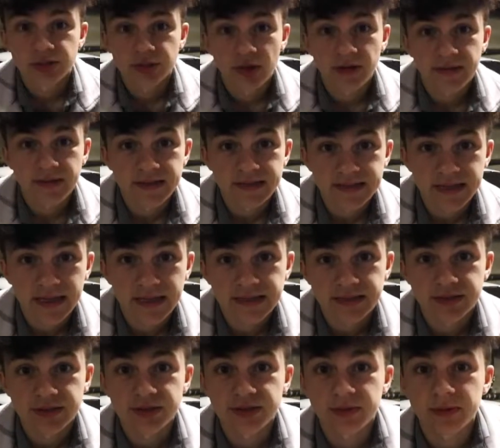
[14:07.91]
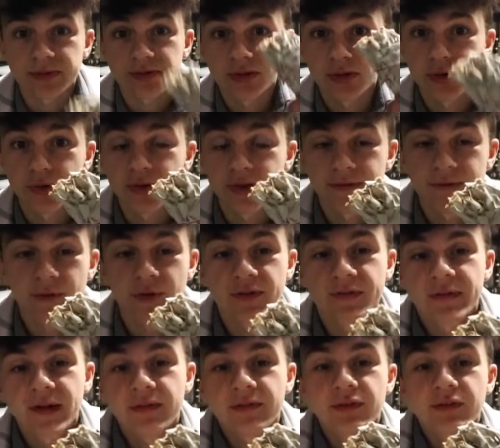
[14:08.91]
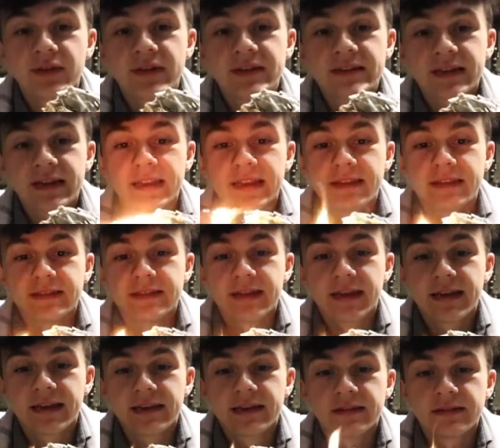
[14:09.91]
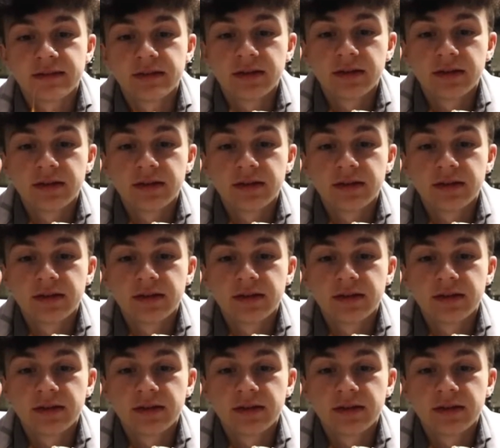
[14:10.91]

So I have this stage, and you're supposed to hold it 45 degrees and then light it.